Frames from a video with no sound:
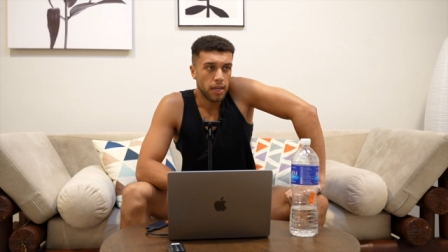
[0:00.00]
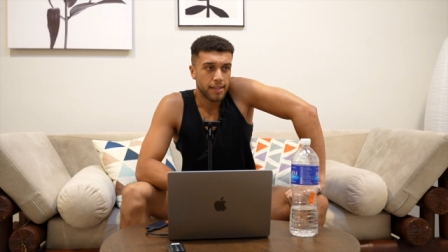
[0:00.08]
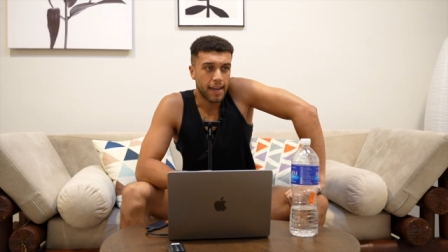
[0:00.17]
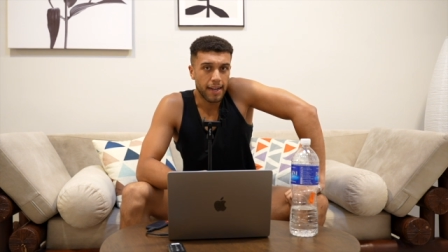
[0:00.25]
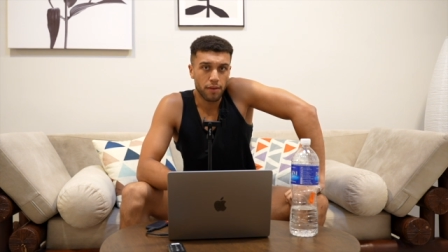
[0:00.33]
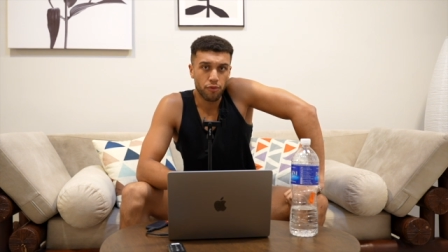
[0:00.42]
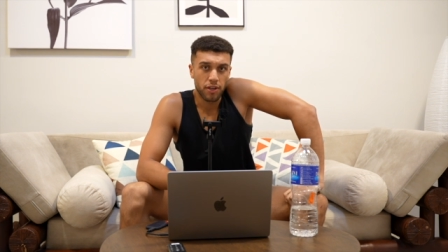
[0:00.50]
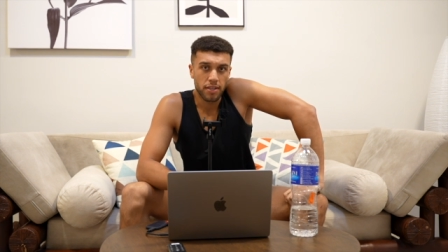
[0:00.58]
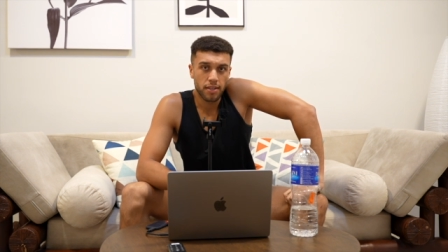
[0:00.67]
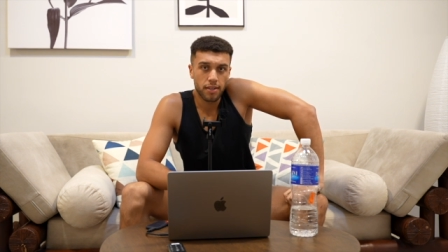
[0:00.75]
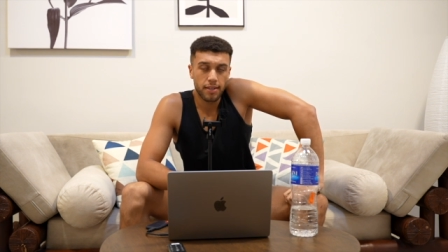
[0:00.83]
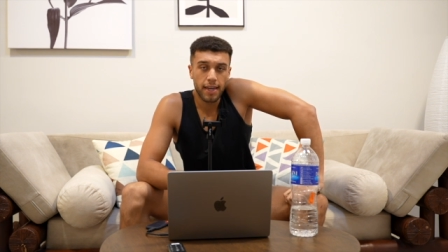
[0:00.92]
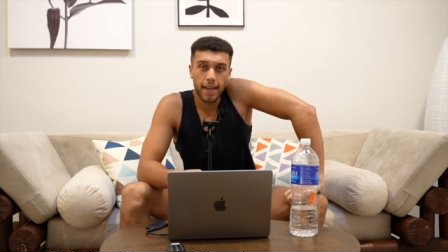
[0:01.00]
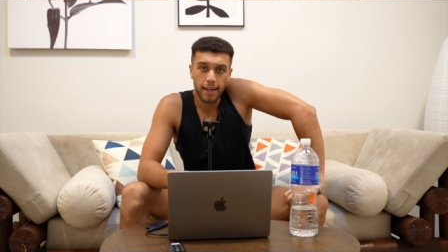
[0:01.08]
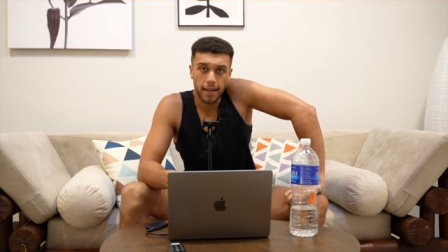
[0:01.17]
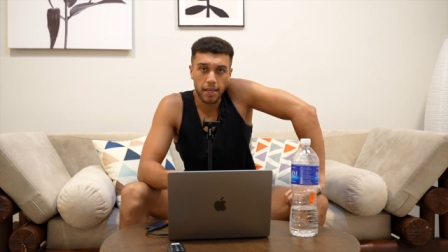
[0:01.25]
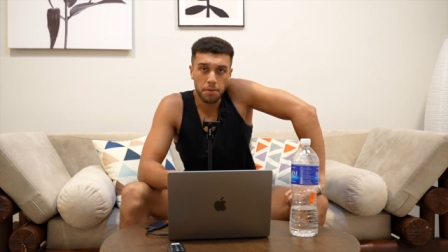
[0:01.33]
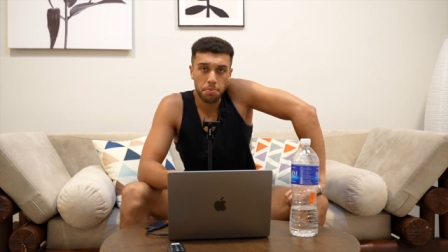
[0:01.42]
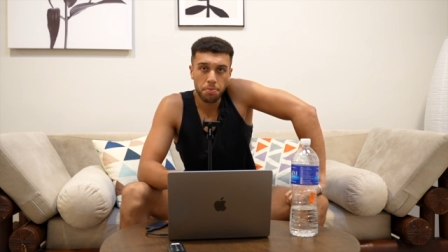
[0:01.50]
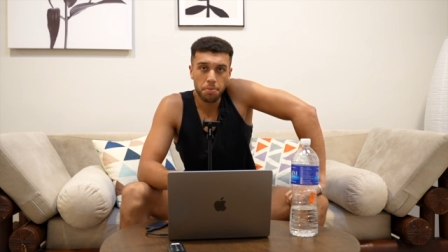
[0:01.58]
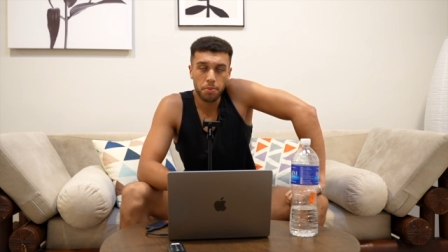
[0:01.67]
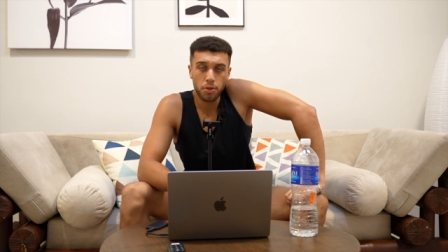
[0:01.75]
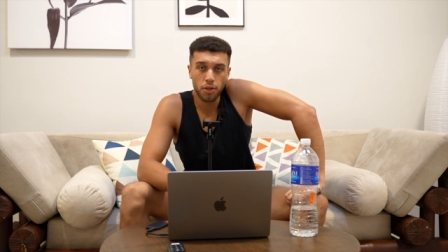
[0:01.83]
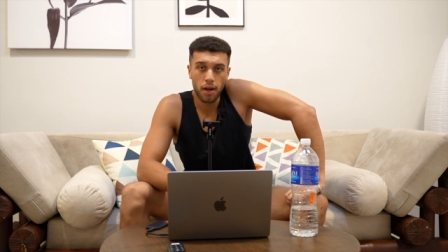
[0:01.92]
take the risk, take the leap.
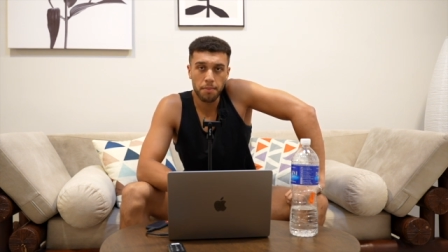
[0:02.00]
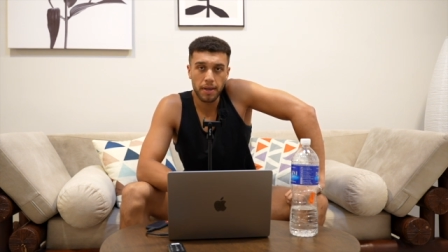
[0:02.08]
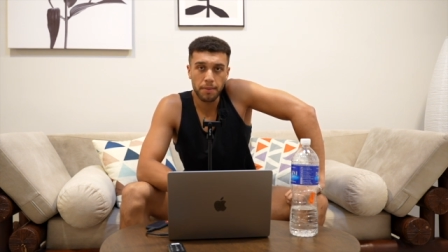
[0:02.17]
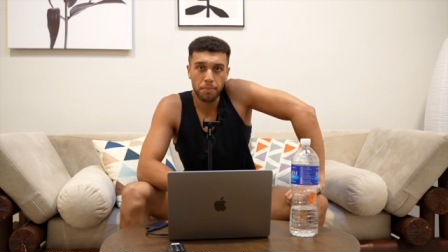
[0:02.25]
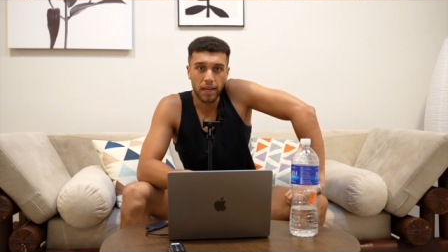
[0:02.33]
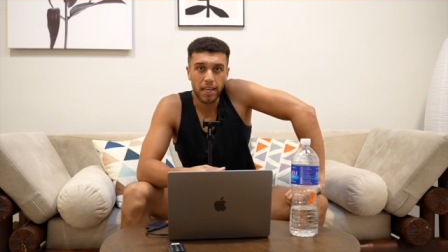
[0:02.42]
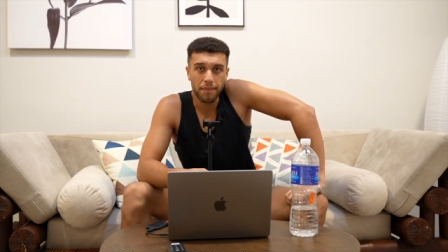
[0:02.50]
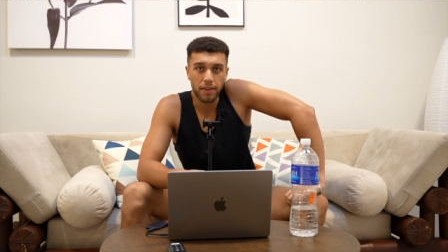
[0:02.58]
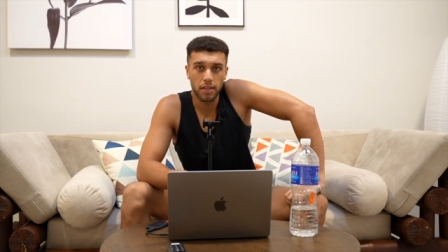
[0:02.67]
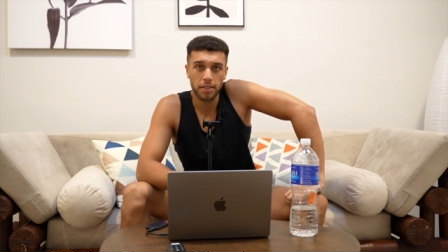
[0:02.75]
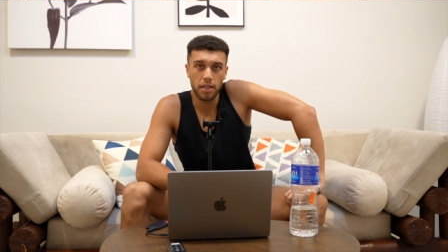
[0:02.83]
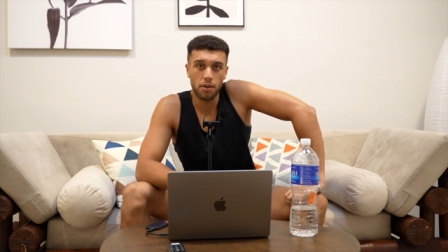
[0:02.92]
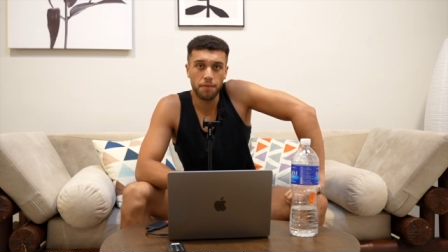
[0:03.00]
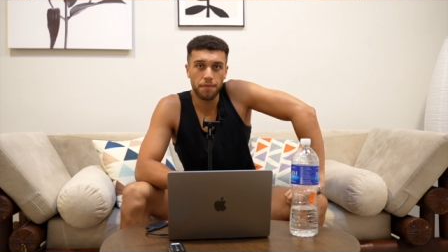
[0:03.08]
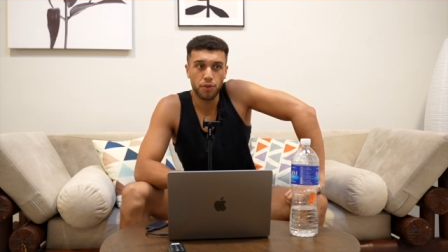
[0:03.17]
Do you know what I mean? Believe in yourself.